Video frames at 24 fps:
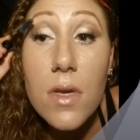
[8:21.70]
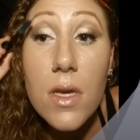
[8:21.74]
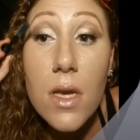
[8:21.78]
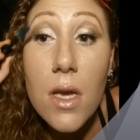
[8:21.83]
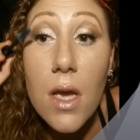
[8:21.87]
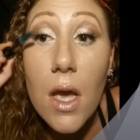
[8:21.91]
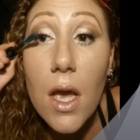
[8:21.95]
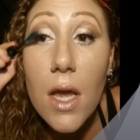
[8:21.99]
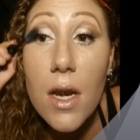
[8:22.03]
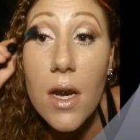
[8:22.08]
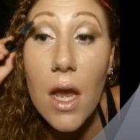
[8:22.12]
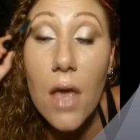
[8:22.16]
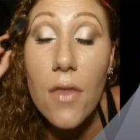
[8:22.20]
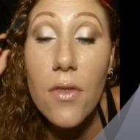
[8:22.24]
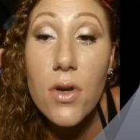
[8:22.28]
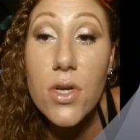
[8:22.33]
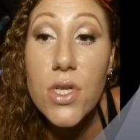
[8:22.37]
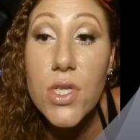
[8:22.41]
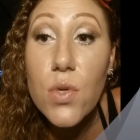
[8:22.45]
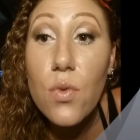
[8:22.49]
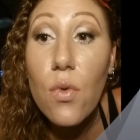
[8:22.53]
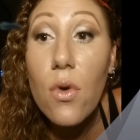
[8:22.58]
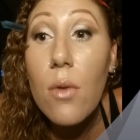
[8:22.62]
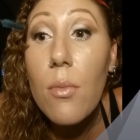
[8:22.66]
another
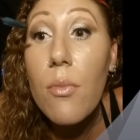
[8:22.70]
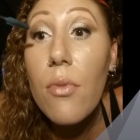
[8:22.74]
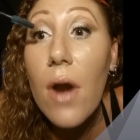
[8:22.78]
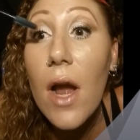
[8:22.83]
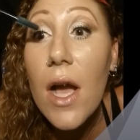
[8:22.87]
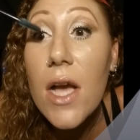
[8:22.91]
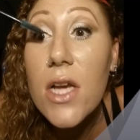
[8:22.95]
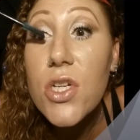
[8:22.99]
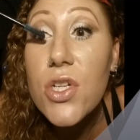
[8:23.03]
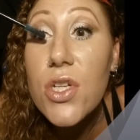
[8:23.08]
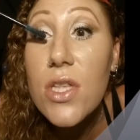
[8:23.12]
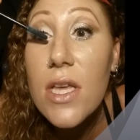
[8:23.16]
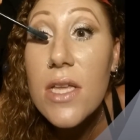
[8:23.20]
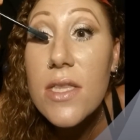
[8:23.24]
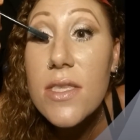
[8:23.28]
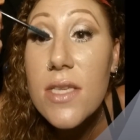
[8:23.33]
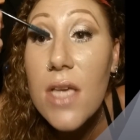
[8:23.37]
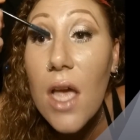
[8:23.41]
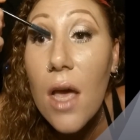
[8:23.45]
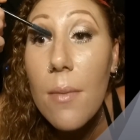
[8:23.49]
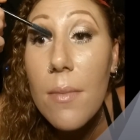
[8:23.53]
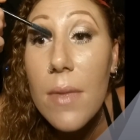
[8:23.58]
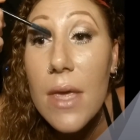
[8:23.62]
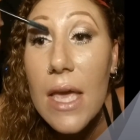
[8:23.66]
dual brush that's
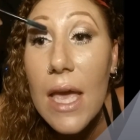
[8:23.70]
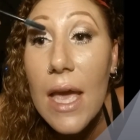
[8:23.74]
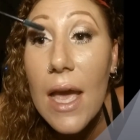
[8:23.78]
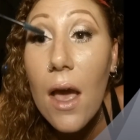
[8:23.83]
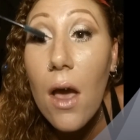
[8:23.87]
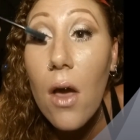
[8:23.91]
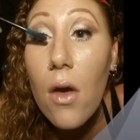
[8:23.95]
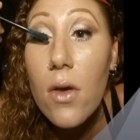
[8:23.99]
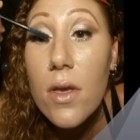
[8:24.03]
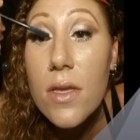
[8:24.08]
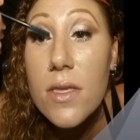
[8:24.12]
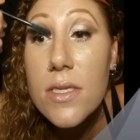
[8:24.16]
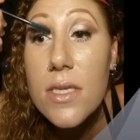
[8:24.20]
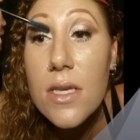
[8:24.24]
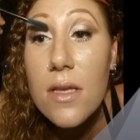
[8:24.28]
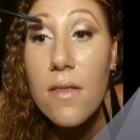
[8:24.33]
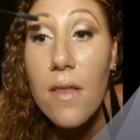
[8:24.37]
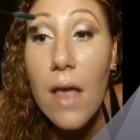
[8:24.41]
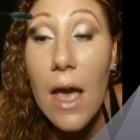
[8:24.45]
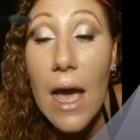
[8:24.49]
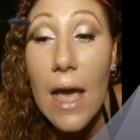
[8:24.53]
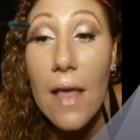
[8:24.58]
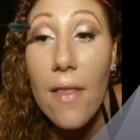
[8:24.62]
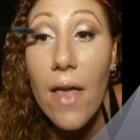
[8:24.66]
coming out. It's an
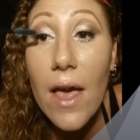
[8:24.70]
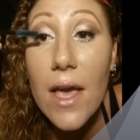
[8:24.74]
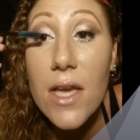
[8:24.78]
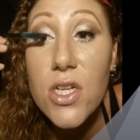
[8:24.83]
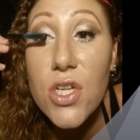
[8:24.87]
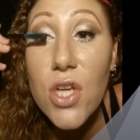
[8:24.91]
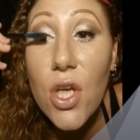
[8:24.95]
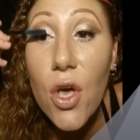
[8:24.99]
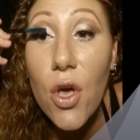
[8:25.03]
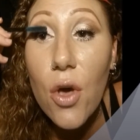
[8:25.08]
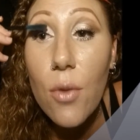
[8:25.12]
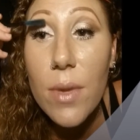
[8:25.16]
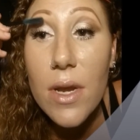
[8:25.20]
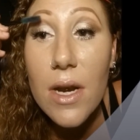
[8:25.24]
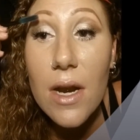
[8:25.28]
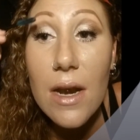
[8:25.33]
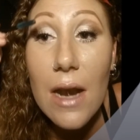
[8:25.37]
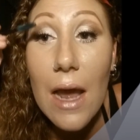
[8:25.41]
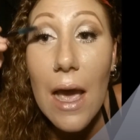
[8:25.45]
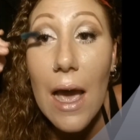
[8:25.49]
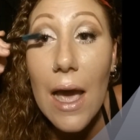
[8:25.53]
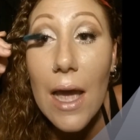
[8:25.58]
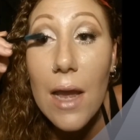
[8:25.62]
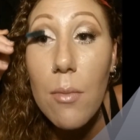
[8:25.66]
eyelash comb and an
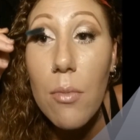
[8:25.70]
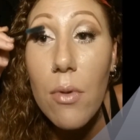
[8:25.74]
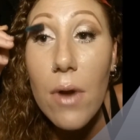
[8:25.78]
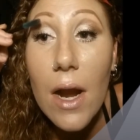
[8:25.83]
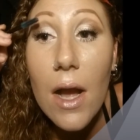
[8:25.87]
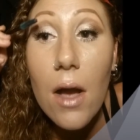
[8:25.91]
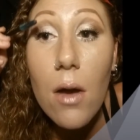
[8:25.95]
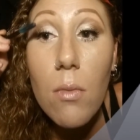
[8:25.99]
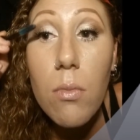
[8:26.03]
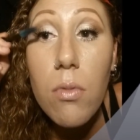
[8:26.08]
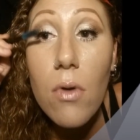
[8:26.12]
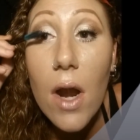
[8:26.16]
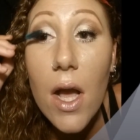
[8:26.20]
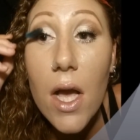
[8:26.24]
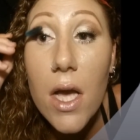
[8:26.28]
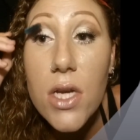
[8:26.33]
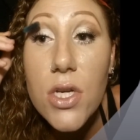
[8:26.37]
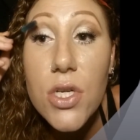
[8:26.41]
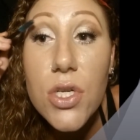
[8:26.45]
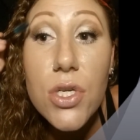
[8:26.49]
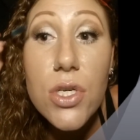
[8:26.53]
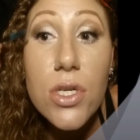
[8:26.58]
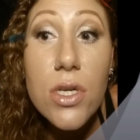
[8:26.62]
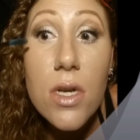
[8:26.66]
eyebrow
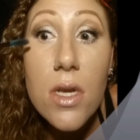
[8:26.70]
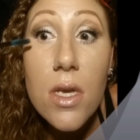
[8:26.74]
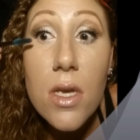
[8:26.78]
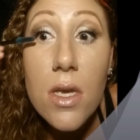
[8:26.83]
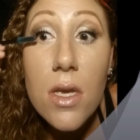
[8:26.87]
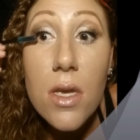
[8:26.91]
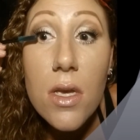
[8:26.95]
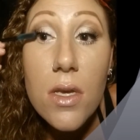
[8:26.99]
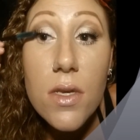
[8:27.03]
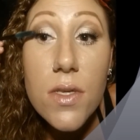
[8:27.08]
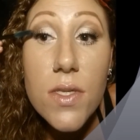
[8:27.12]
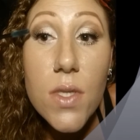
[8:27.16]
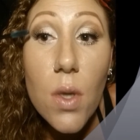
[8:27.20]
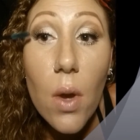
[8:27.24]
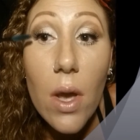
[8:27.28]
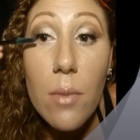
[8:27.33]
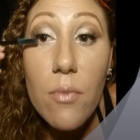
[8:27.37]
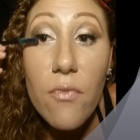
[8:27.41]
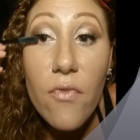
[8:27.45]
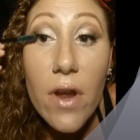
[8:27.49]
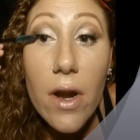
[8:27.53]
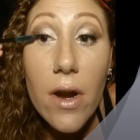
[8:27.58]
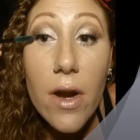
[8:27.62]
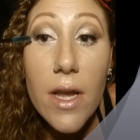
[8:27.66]
brush. So
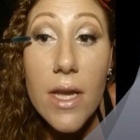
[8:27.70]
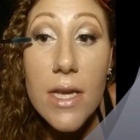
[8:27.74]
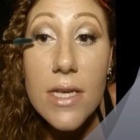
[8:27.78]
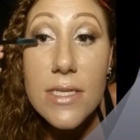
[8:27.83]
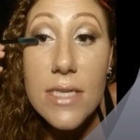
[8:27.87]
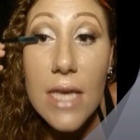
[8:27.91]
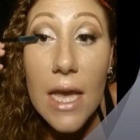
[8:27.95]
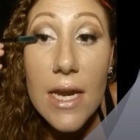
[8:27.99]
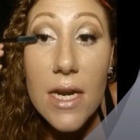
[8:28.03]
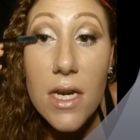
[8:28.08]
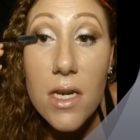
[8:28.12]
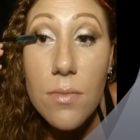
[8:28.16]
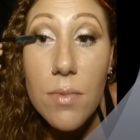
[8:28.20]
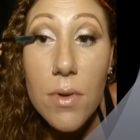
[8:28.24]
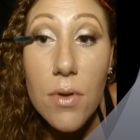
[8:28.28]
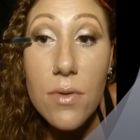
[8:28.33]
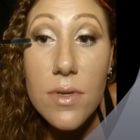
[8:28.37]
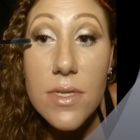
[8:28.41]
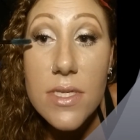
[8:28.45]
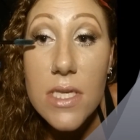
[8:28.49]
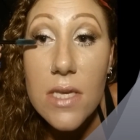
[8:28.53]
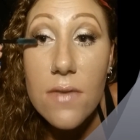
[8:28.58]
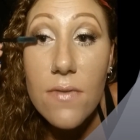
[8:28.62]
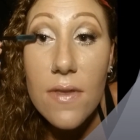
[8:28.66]
I'm very excited to be
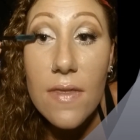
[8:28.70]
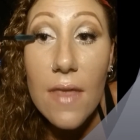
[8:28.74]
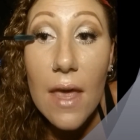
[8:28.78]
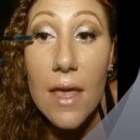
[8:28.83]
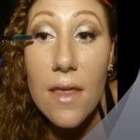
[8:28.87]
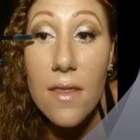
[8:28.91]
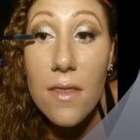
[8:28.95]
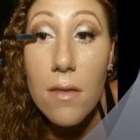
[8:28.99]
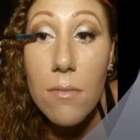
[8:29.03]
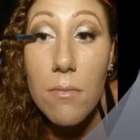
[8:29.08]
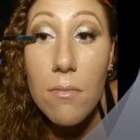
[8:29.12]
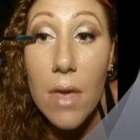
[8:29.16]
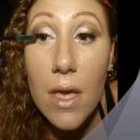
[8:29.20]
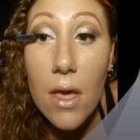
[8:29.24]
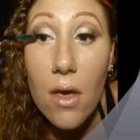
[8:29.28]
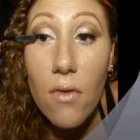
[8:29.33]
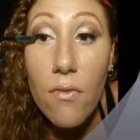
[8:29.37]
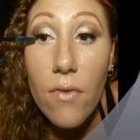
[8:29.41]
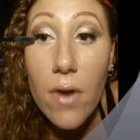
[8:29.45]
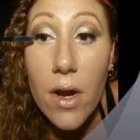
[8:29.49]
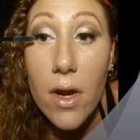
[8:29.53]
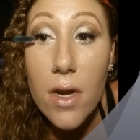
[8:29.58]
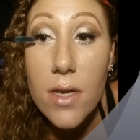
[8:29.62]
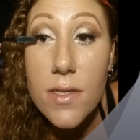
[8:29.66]
receiving that in the mail
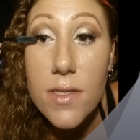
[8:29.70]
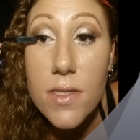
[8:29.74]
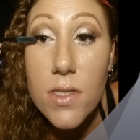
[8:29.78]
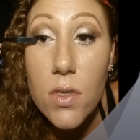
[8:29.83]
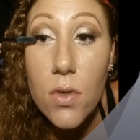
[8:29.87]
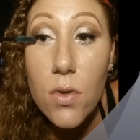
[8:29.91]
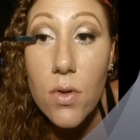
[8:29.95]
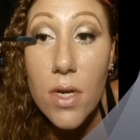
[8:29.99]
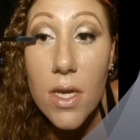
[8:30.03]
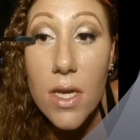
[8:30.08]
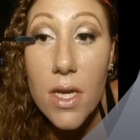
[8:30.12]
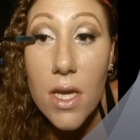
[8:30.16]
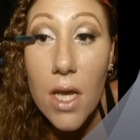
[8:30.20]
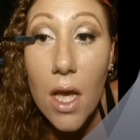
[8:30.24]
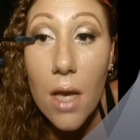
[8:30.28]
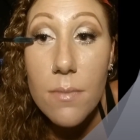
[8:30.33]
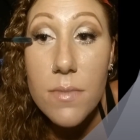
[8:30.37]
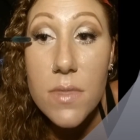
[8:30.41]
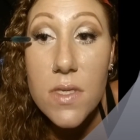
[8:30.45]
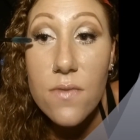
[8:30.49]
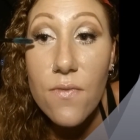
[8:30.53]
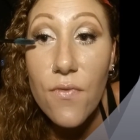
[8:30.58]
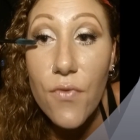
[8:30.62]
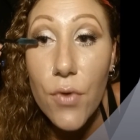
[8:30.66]
very soon. It
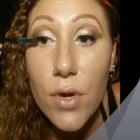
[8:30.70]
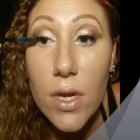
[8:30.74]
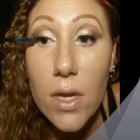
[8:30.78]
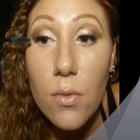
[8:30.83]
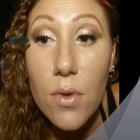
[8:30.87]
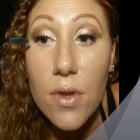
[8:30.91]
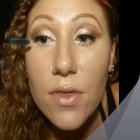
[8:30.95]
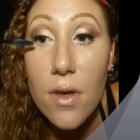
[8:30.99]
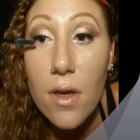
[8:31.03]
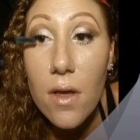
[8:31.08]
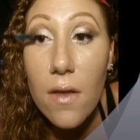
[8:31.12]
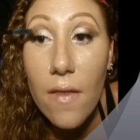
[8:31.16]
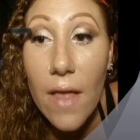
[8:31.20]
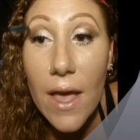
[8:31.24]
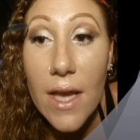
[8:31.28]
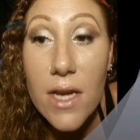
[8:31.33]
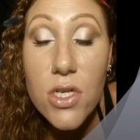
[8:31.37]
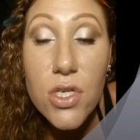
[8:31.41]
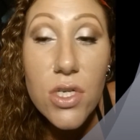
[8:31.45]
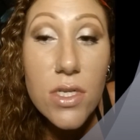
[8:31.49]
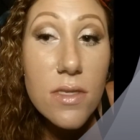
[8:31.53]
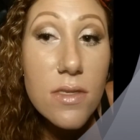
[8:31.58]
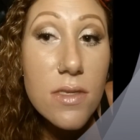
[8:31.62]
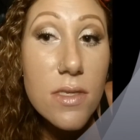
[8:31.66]
comes free with
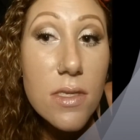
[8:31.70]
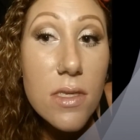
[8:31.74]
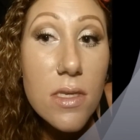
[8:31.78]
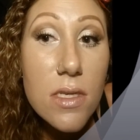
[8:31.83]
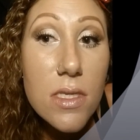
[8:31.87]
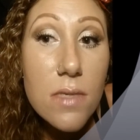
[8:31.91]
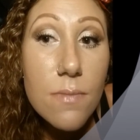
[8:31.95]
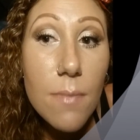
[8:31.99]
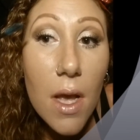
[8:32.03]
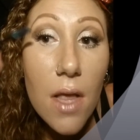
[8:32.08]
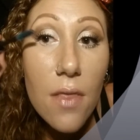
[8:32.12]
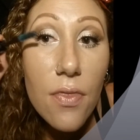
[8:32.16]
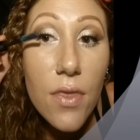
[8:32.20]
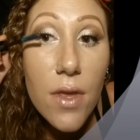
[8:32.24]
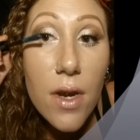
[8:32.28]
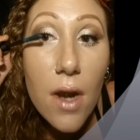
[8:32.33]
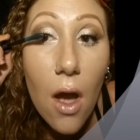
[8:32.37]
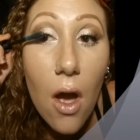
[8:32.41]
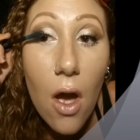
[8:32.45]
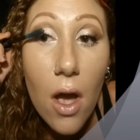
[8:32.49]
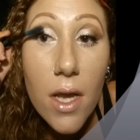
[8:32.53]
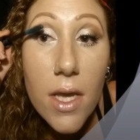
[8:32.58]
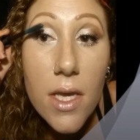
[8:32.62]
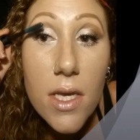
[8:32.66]
collections this month in
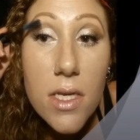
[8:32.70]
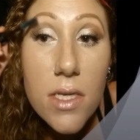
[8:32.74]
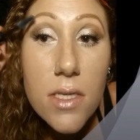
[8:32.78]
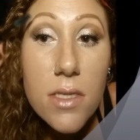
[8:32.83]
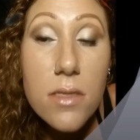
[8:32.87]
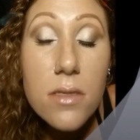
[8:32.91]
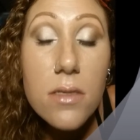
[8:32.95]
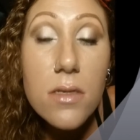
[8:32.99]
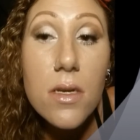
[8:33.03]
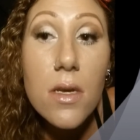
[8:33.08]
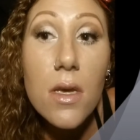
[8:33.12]
August.